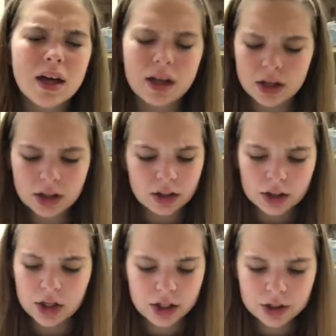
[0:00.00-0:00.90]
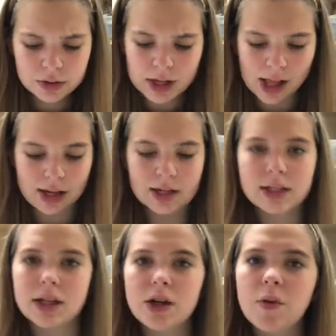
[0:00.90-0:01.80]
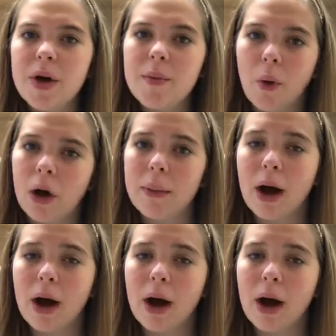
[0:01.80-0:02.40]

Could you tell us a little bit more about